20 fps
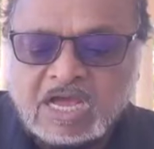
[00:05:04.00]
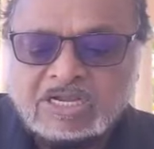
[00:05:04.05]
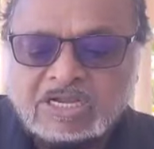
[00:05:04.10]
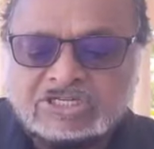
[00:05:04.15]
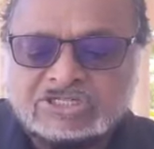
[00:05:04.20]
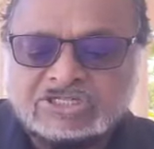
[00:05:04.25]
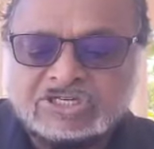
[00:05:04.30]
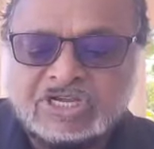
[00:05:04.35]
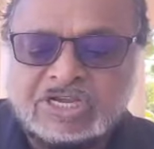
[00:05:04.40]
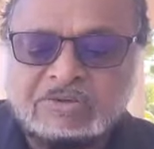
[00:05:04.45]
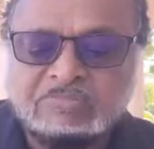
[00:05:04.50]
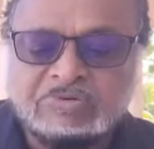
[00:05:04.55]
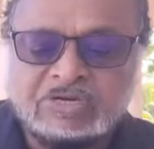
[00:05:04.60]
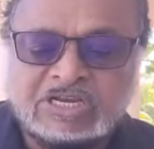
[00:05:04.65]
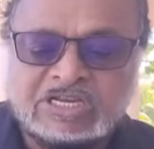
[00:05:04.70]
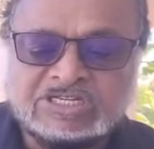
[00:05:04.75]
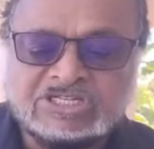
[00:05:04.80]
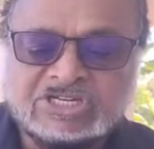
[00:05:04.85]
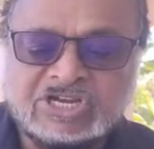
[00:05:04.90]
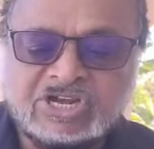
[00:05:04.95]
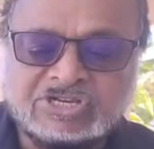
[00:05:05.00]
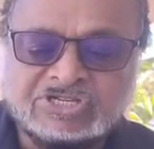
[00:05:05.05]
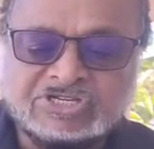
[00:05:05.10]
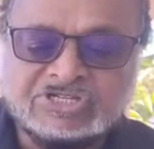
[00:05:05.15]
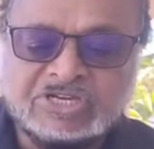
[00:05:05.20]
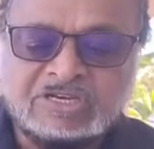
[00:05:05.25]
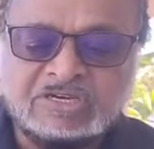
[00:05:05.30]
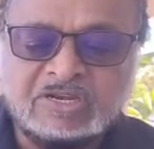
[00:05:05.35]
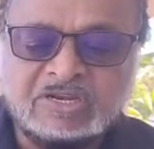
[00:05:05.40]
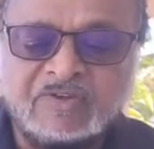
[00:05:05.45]
and his team to
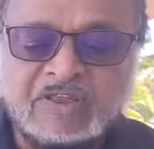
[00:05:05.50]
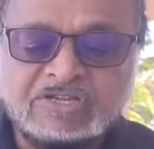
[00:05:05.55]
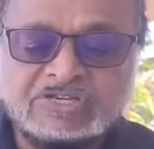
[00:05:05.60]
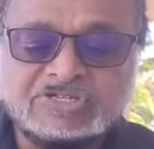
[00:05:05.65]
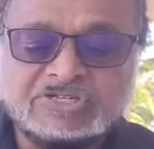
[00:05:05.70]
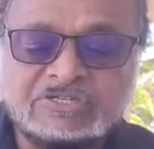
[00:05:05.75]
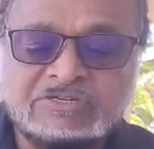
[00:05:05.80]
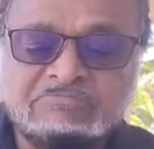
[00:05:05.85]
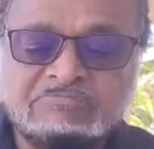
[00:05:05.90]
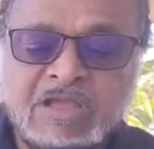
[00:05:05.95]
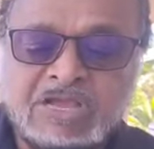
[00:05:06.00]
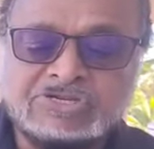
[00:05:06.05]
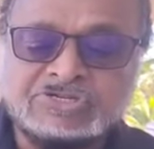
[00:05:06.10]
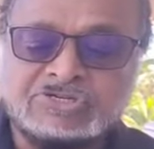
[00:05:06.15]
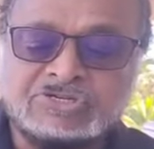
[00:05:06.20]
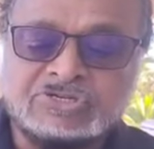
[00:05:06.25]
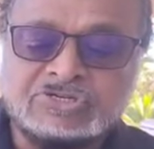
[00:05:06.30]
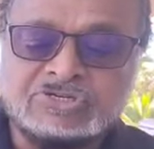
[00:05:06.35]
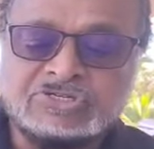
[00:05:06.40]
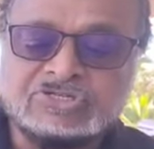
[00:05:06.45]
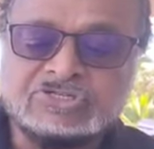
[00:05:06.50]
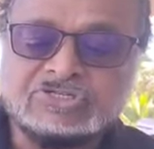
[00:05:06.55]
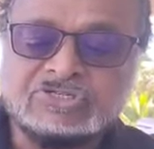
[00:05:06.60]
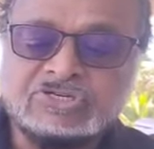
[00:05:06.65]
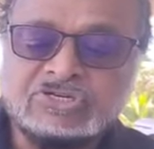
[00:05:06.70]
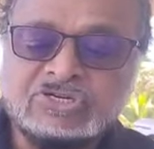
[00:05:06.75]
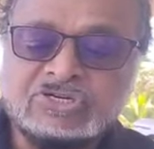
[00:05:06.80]
discuss intervention measures